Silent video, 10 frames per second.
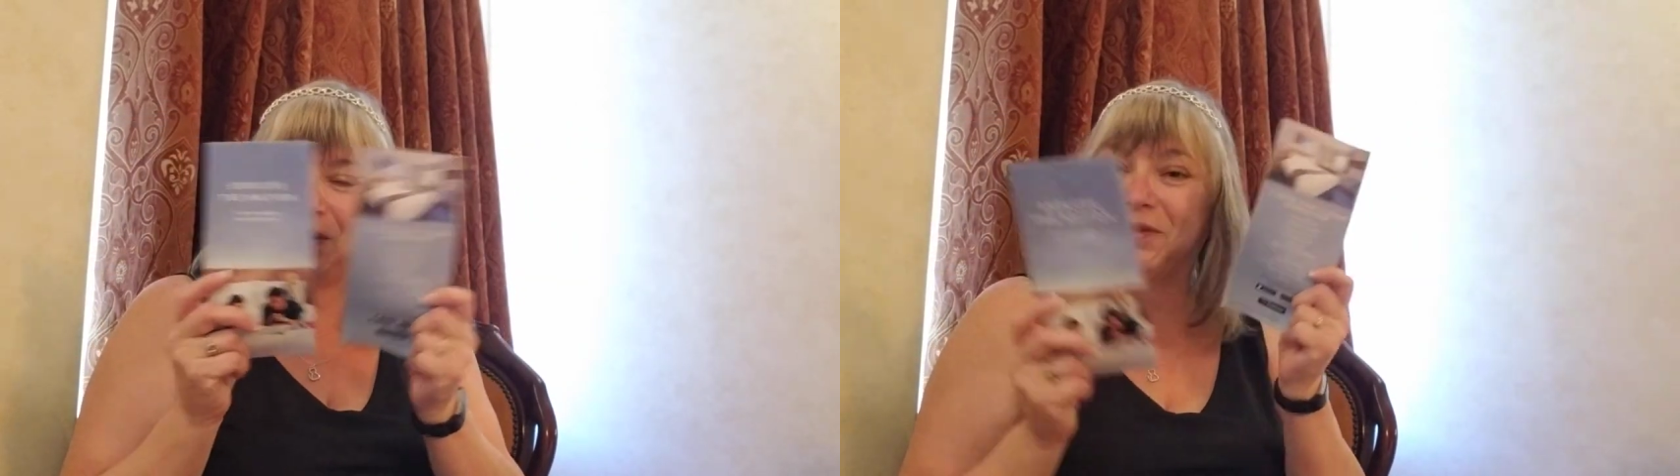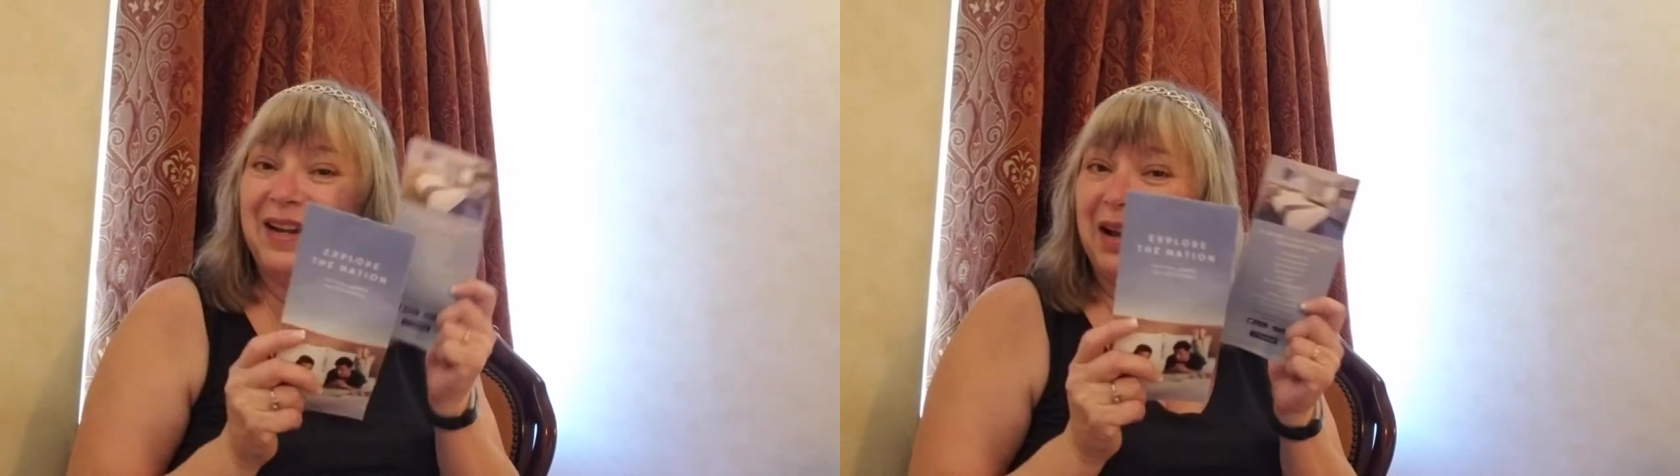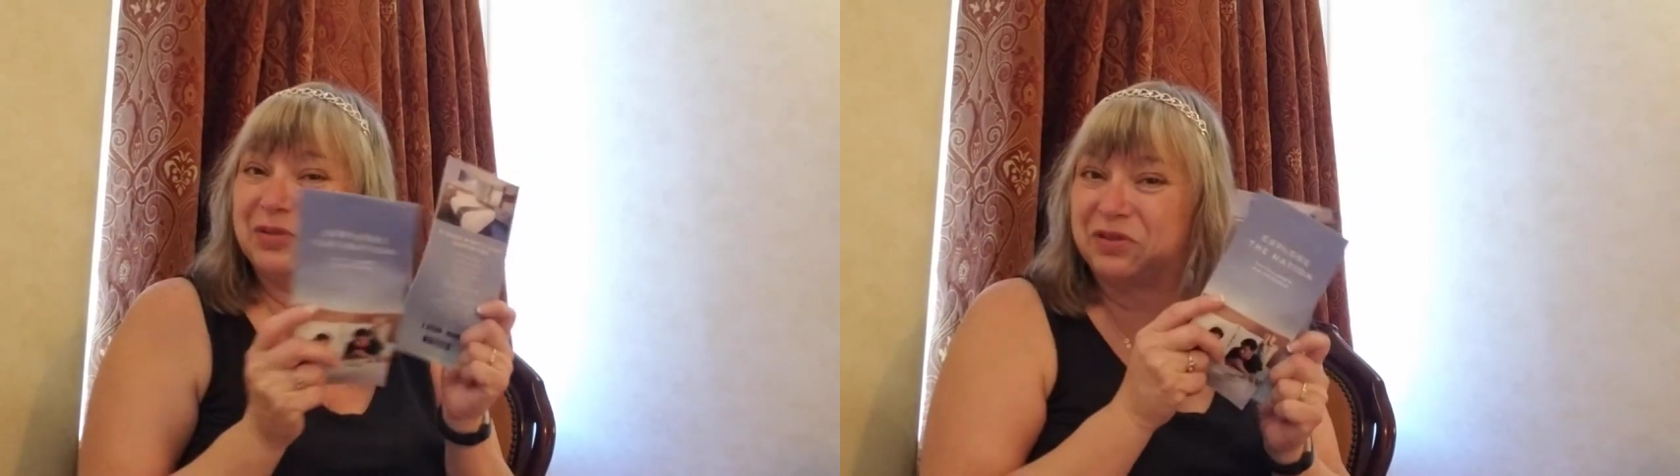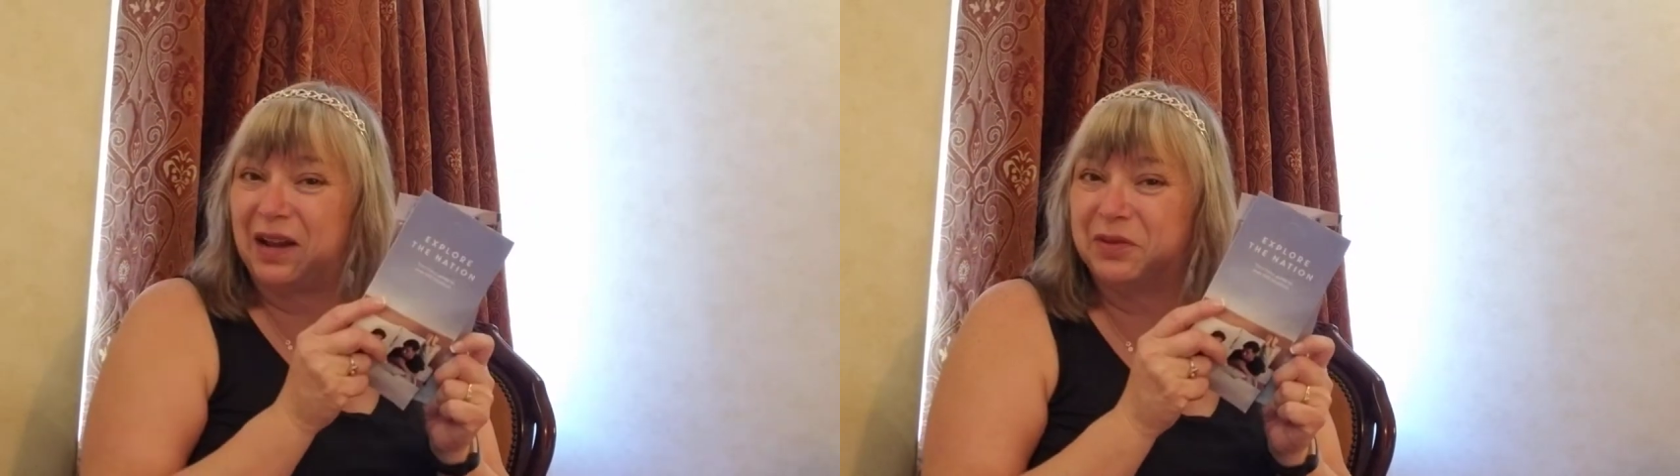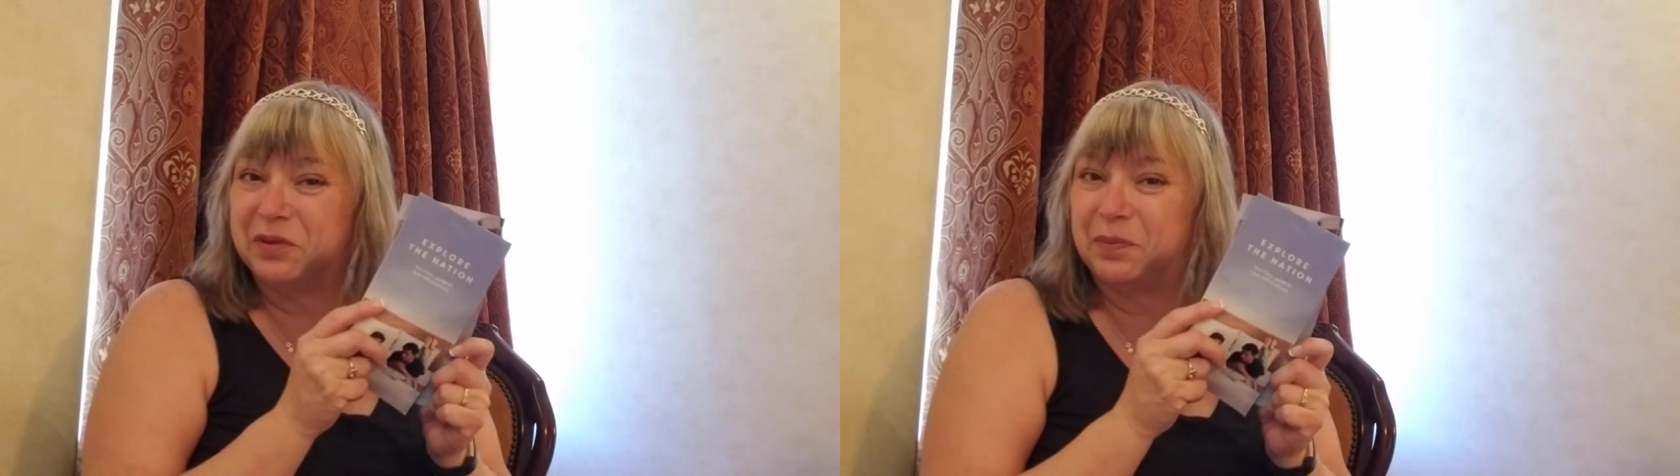But right now I'm
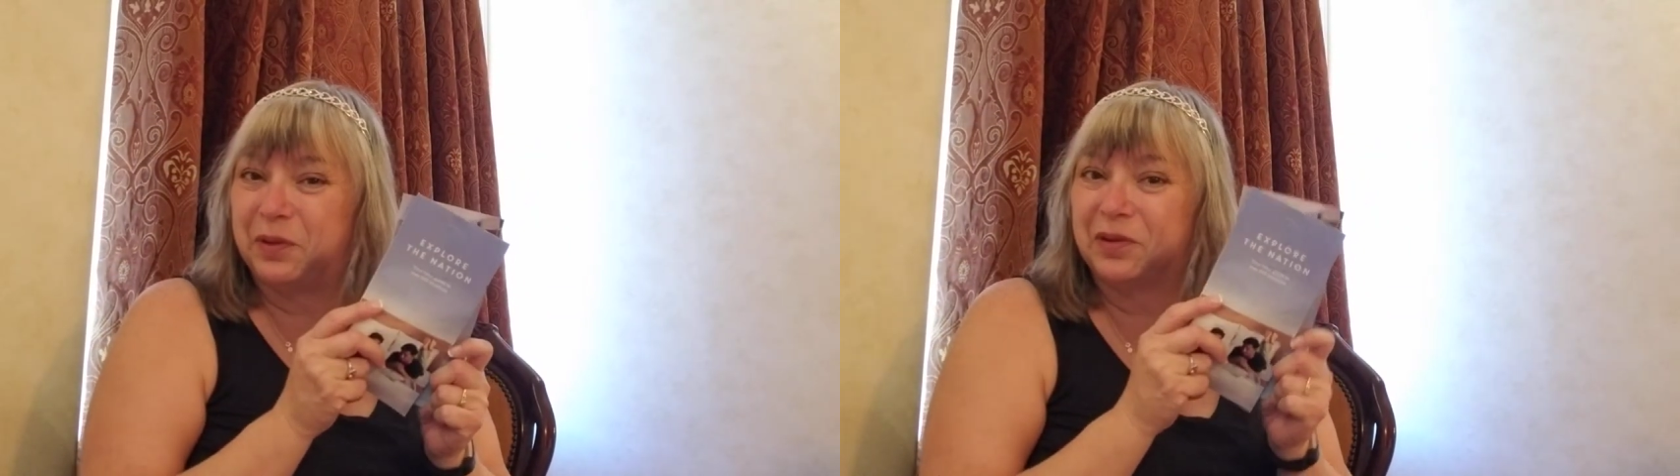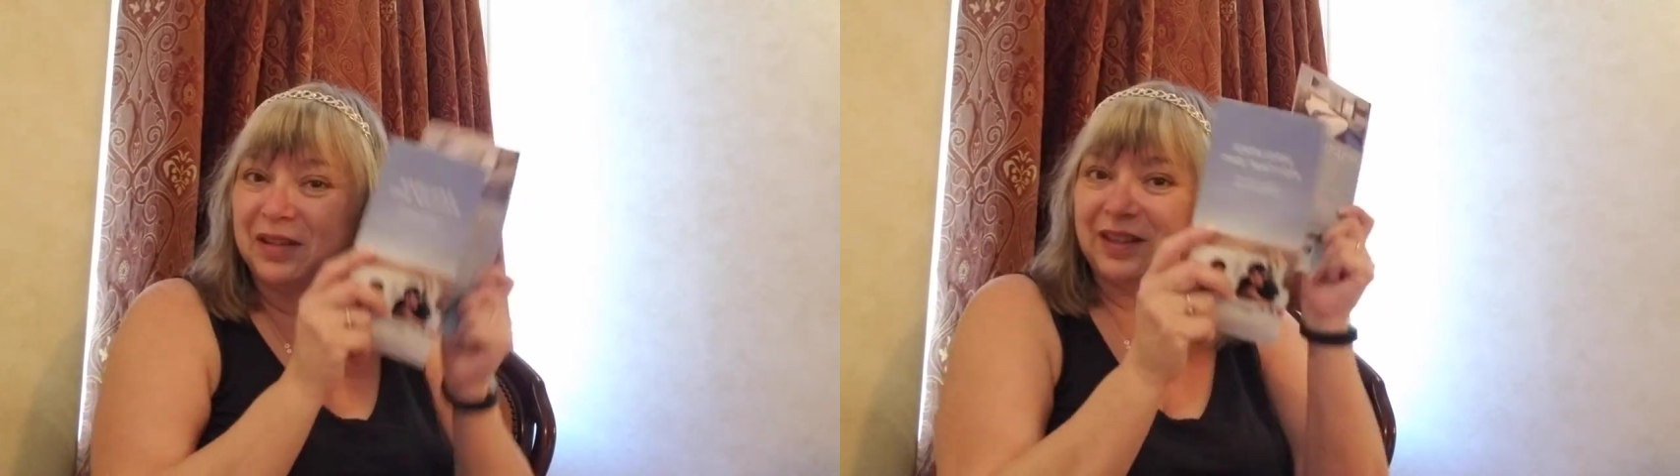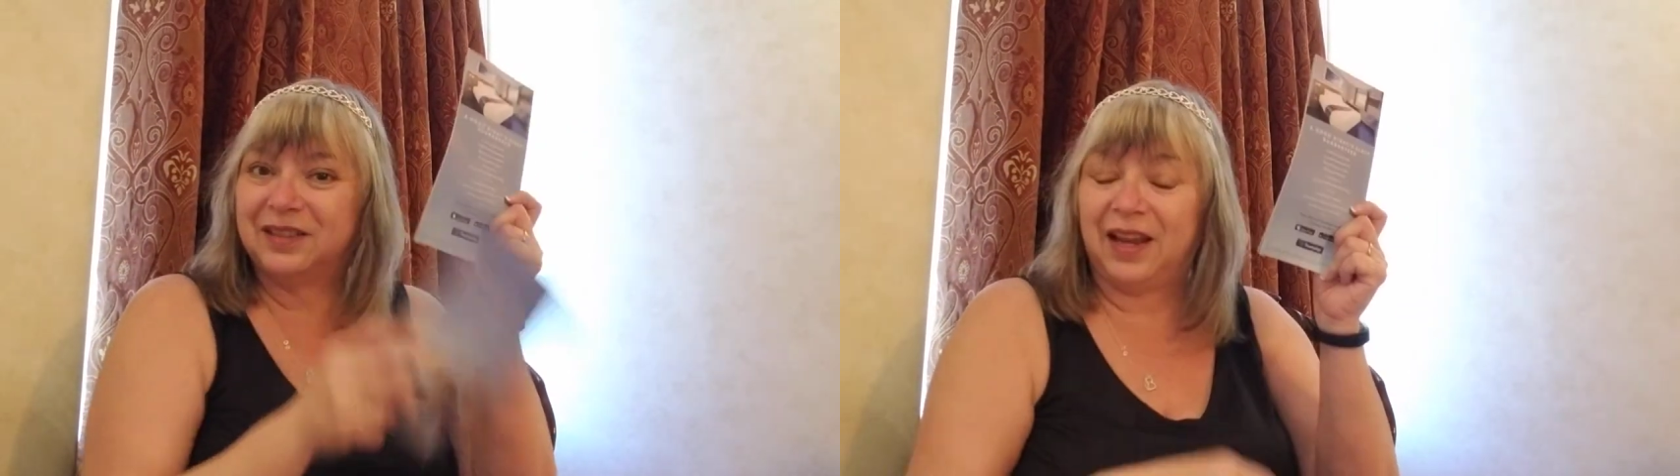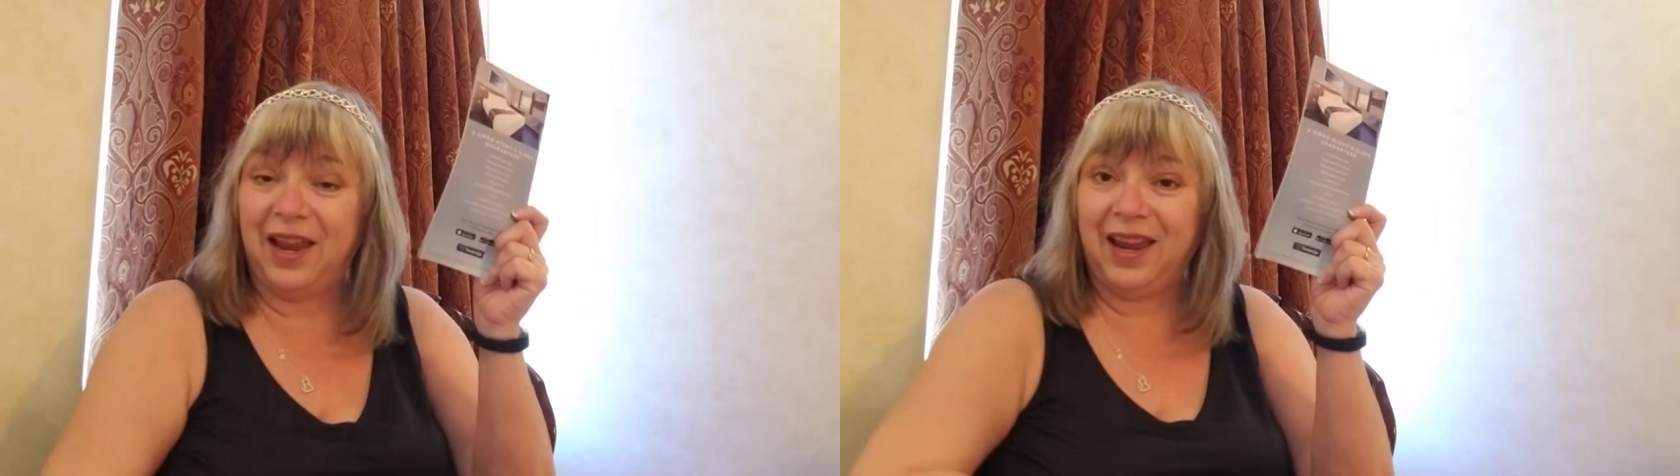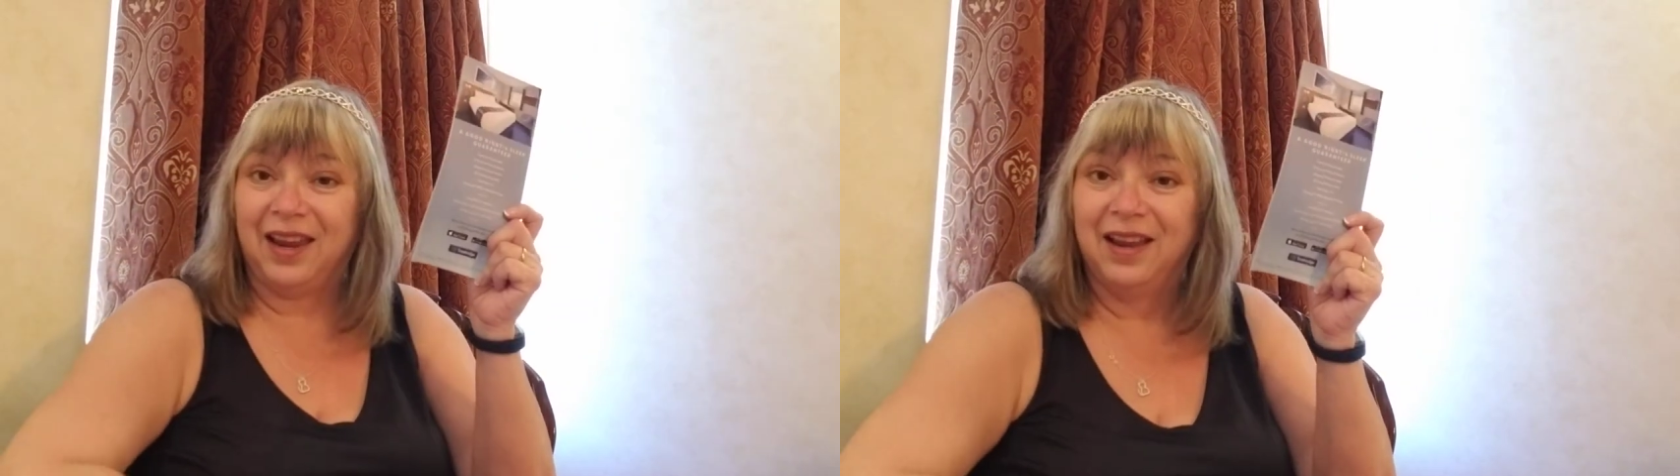traveling with both because I said,
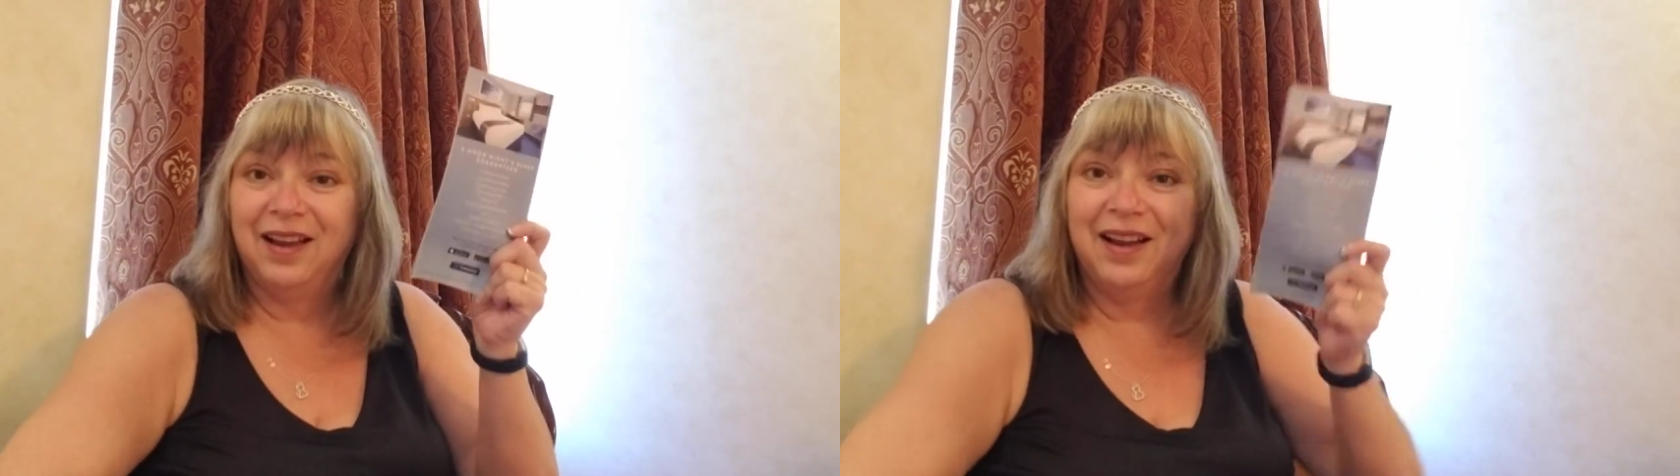hey,